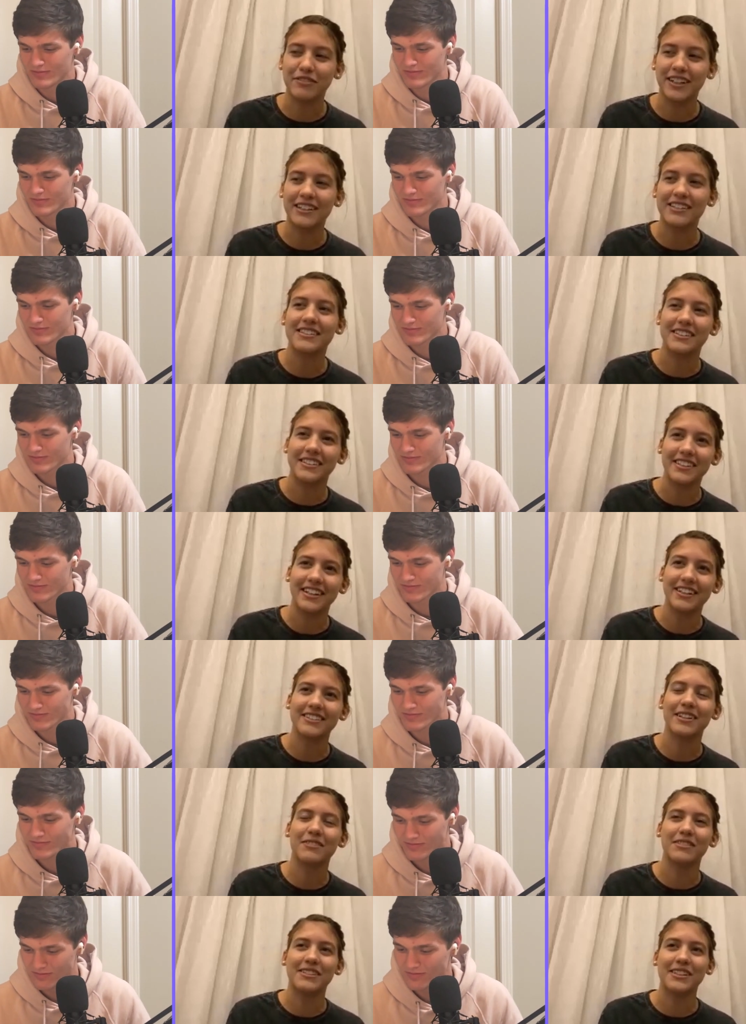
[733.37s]
Speaker 1: flex, then yes,
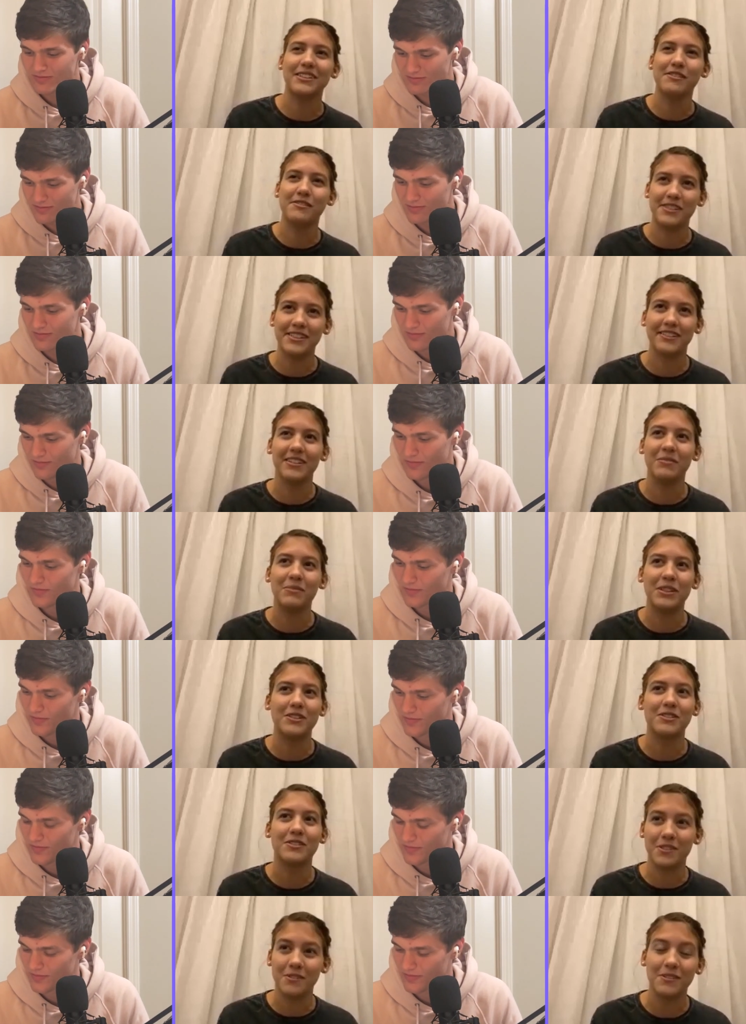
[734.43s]
I would say New Zealand
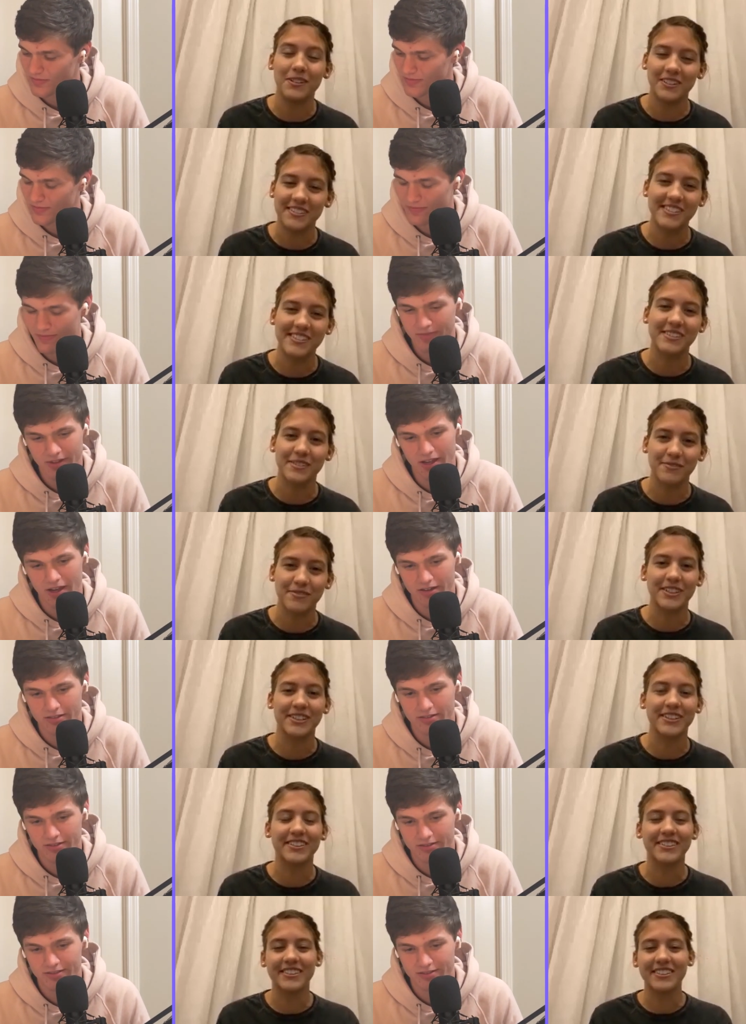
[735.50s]
because no one else has lived here.
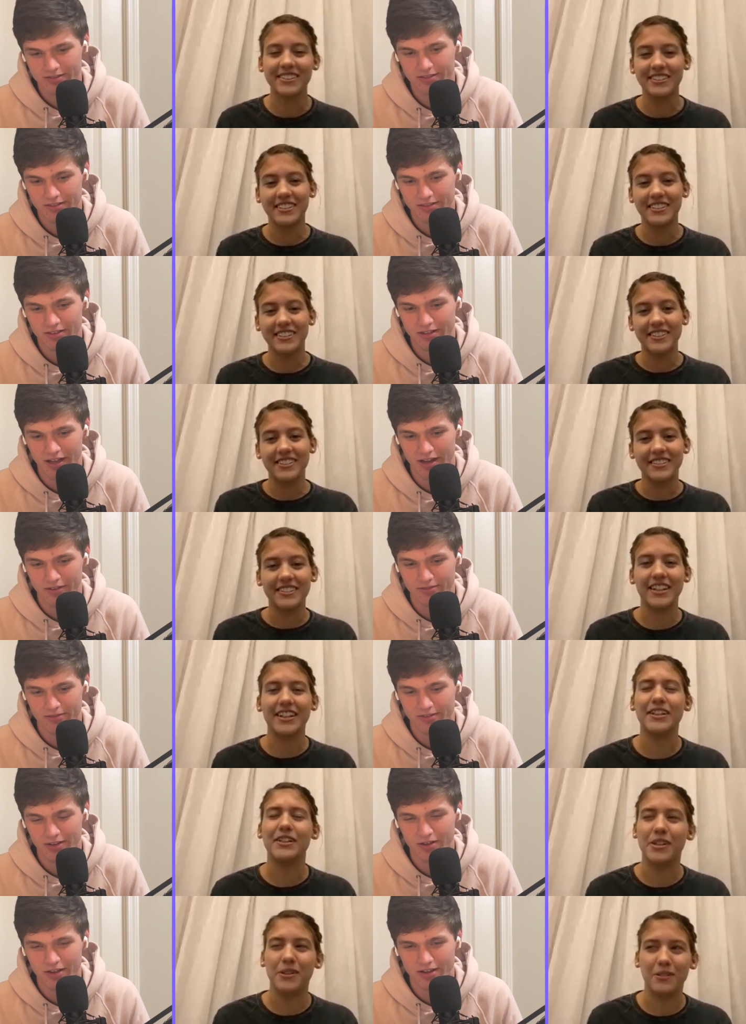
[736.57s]
Yeah. yeah. That I
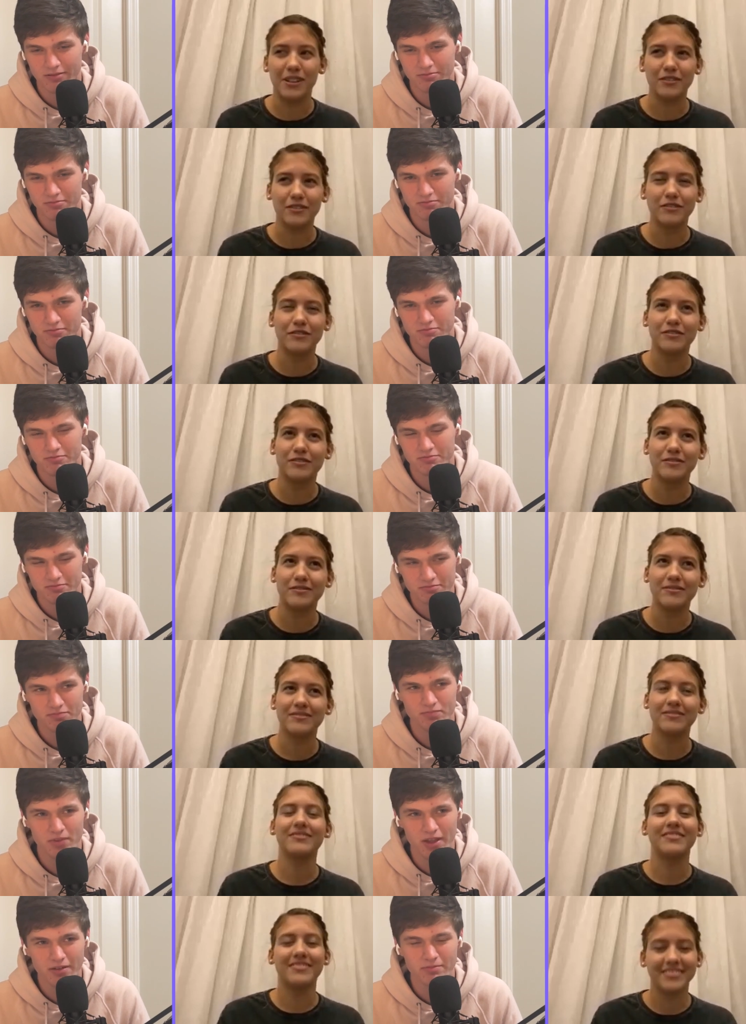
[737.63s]
know. Okay. Of.
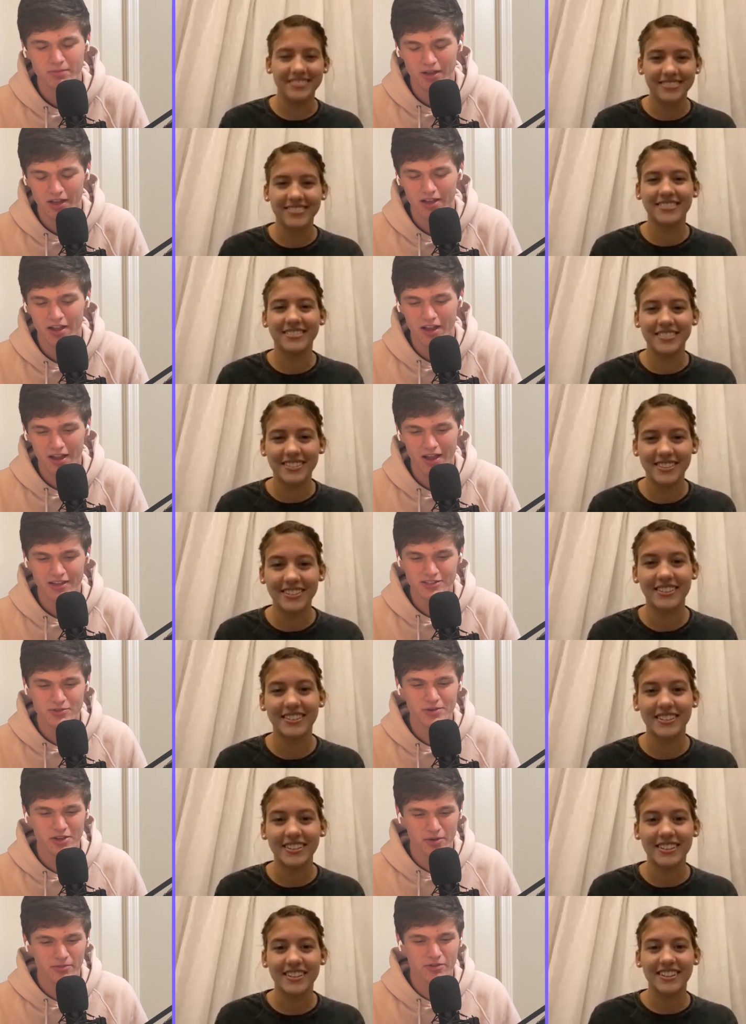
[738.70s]
Yeah,
Speaker 2: I, I
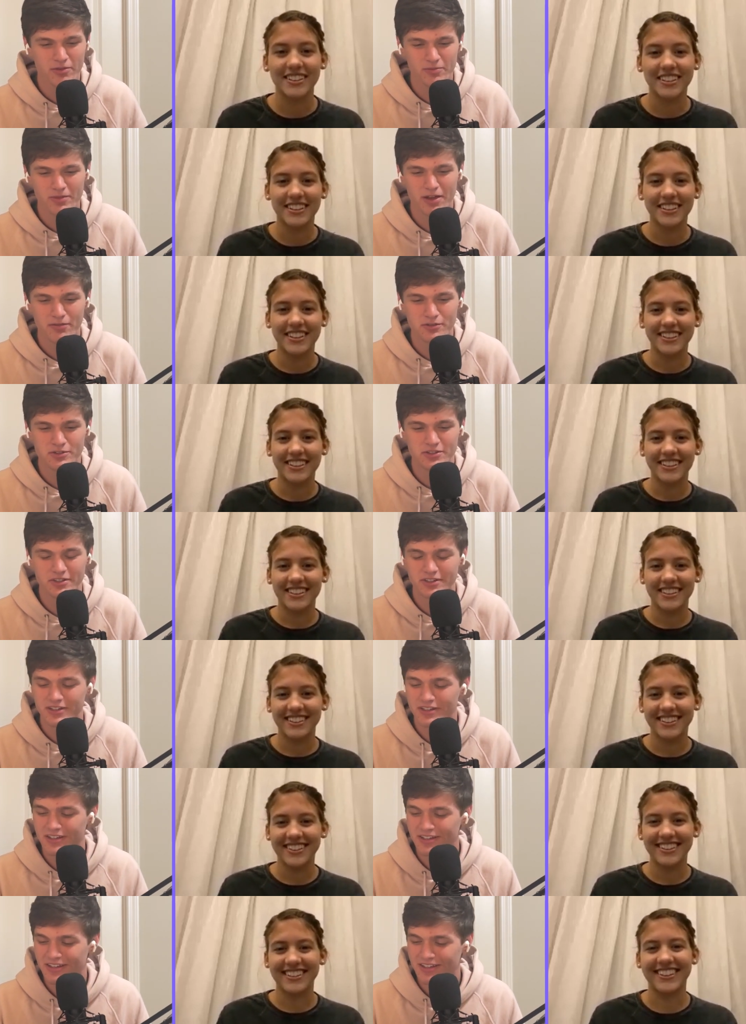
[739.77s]
see where you're coming from. Yeah, for sure.
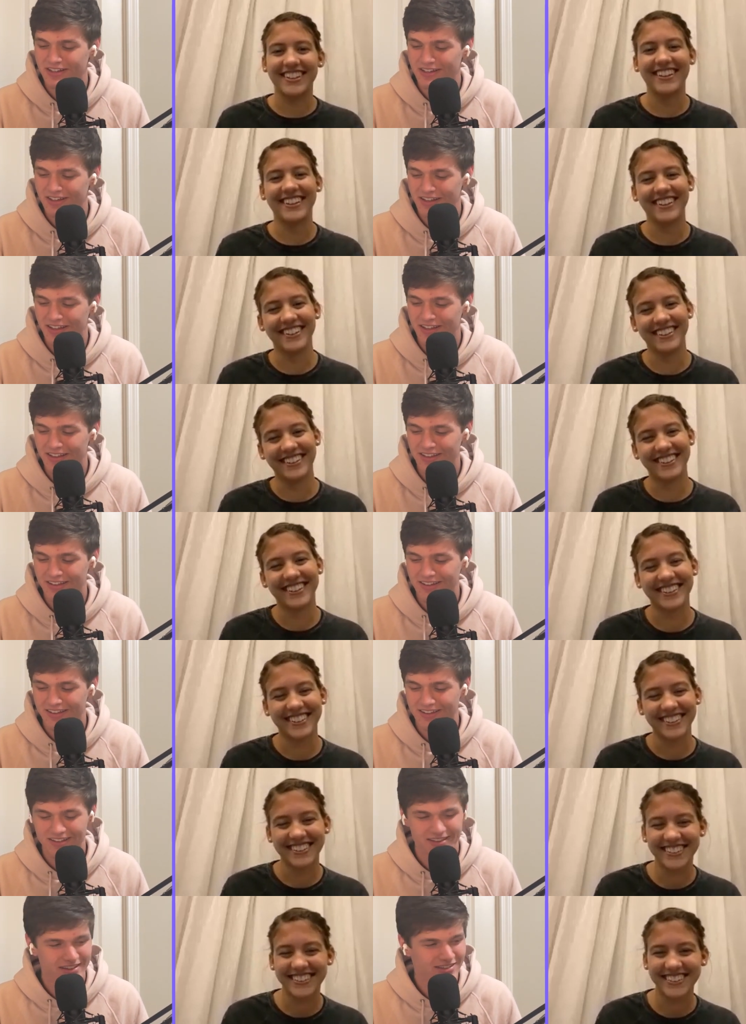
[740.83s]

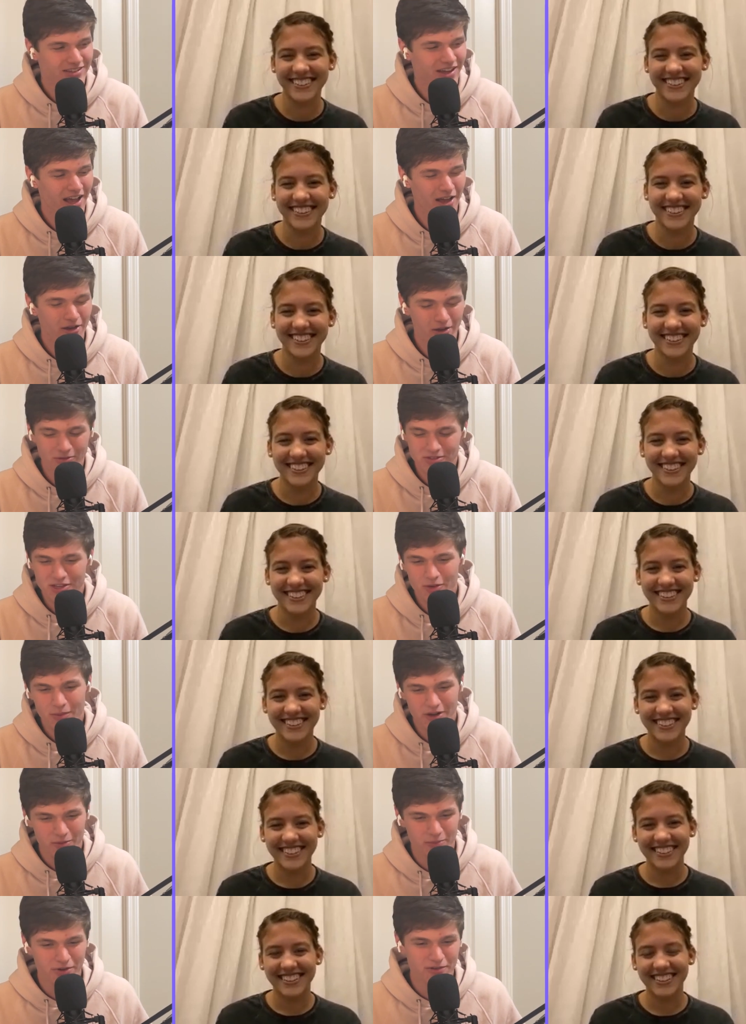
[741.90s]
so I, I, want to
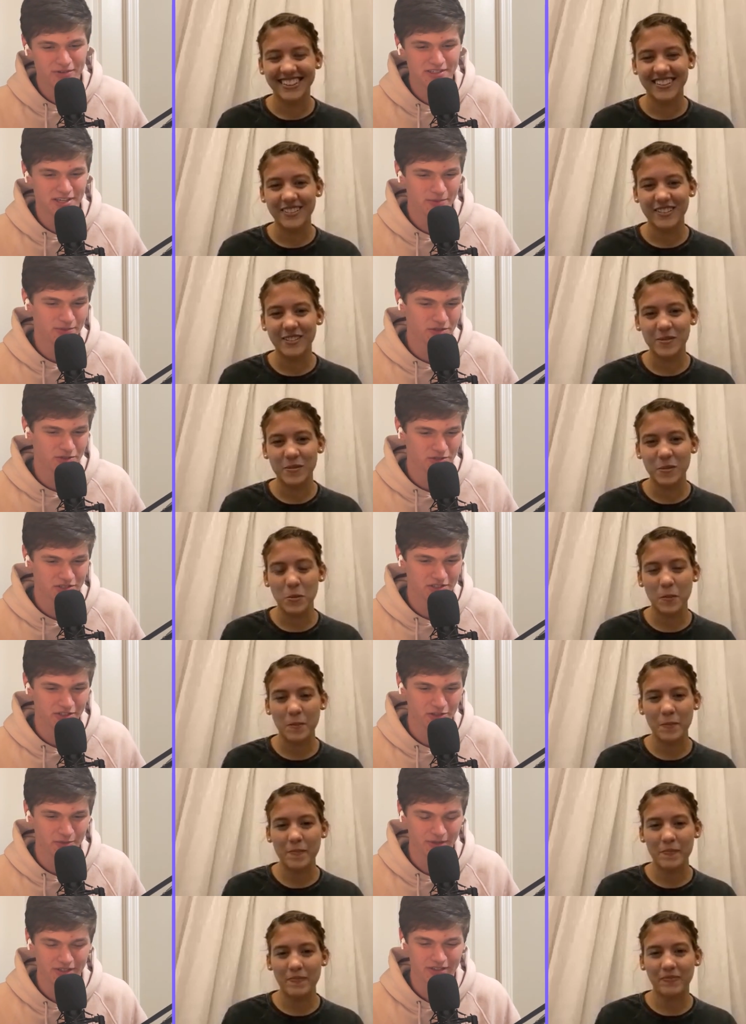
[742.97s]
talk about our previous episode just
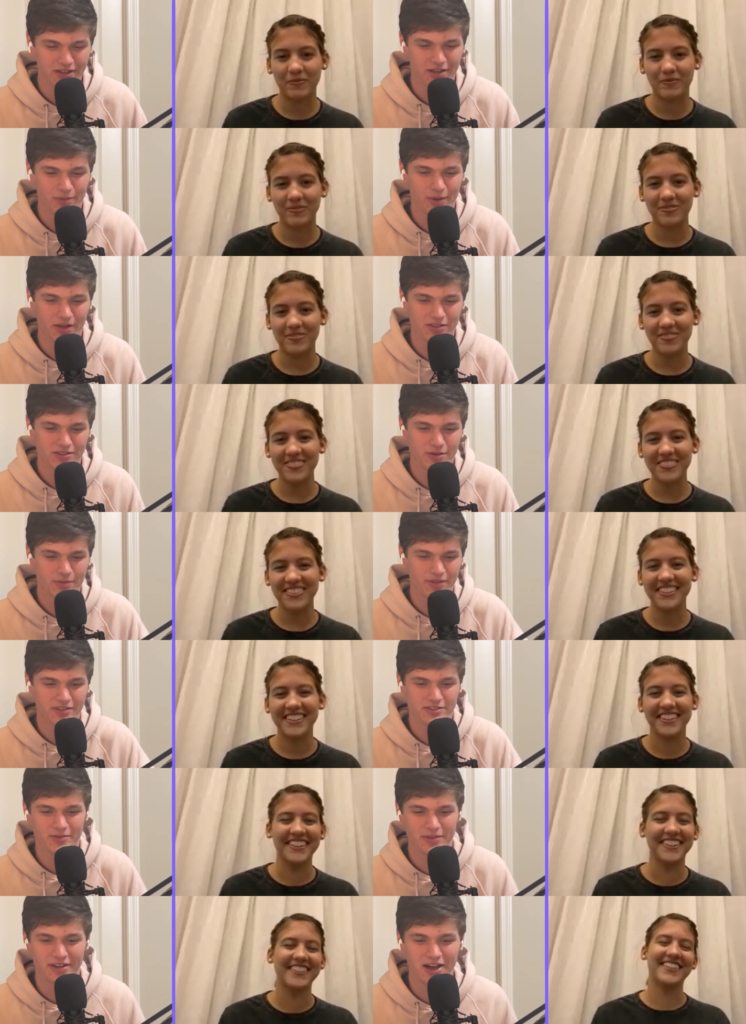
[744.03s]
a little bit and about some of
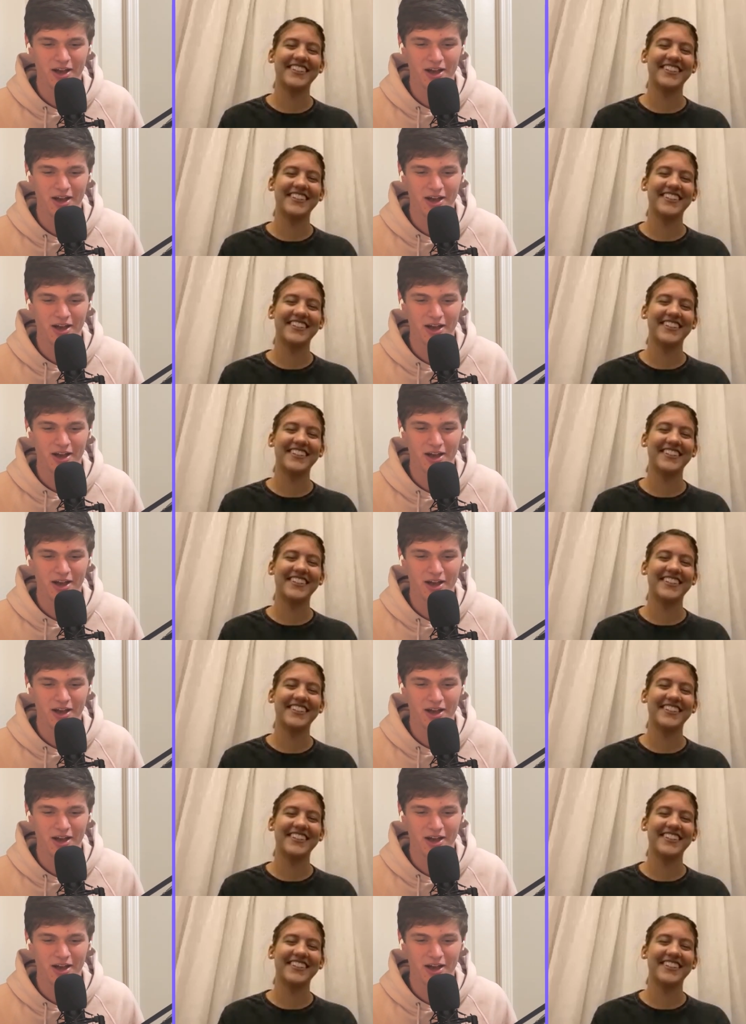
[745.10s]
the, some of